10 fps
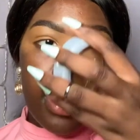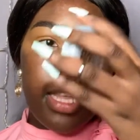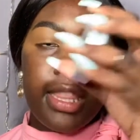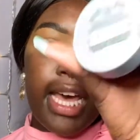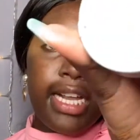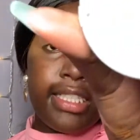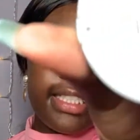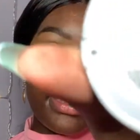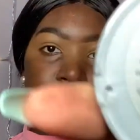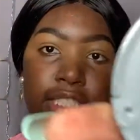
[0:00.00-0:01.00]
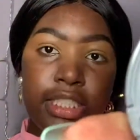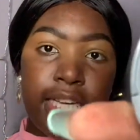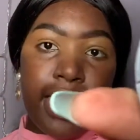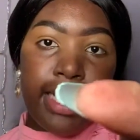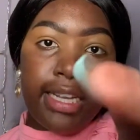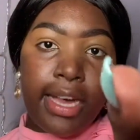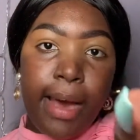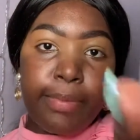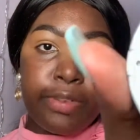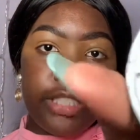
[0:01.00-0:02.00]

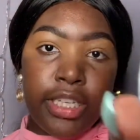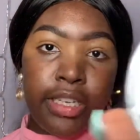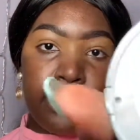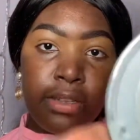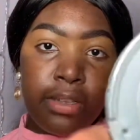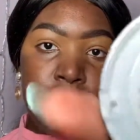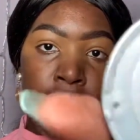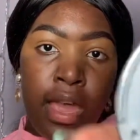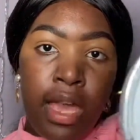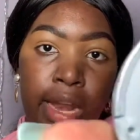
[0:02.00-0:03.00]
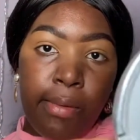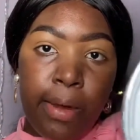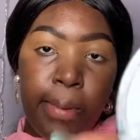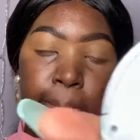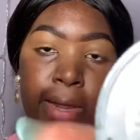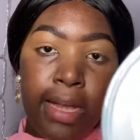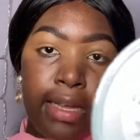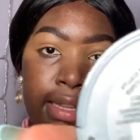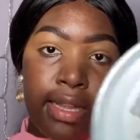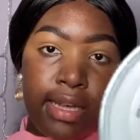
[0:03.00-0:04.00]
Cappuccino, and I'm gonna be
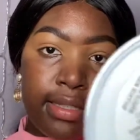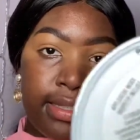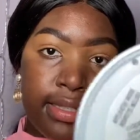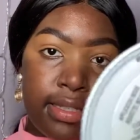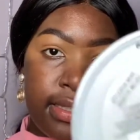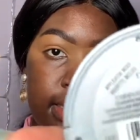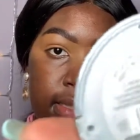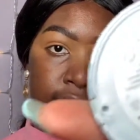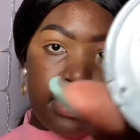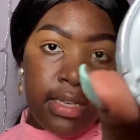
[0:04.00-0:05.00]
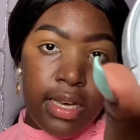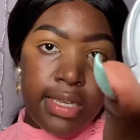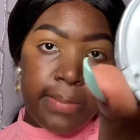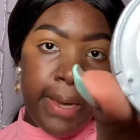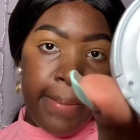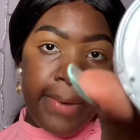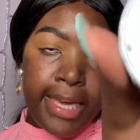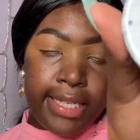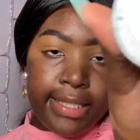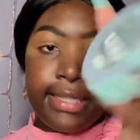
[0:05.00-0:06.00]
applying that as my
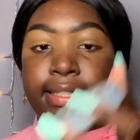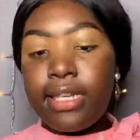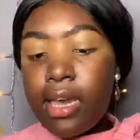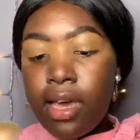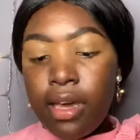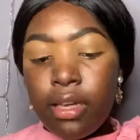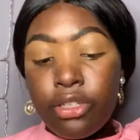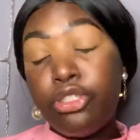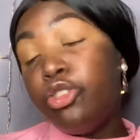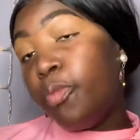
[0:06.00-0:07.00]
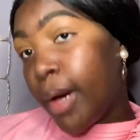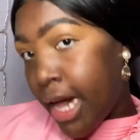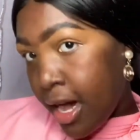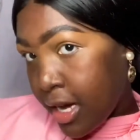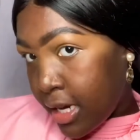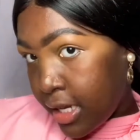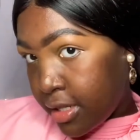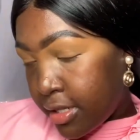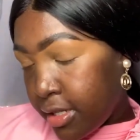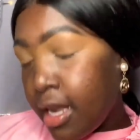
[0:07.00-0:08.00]
base to my
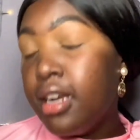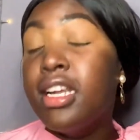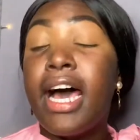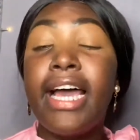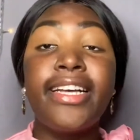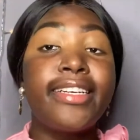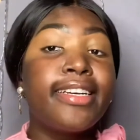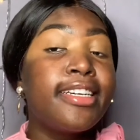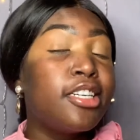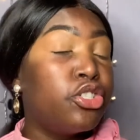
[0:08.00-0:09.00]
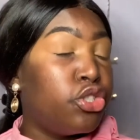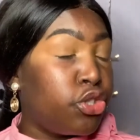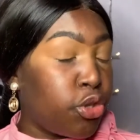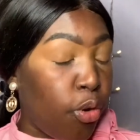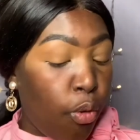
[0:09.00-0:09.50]
eyelids like so.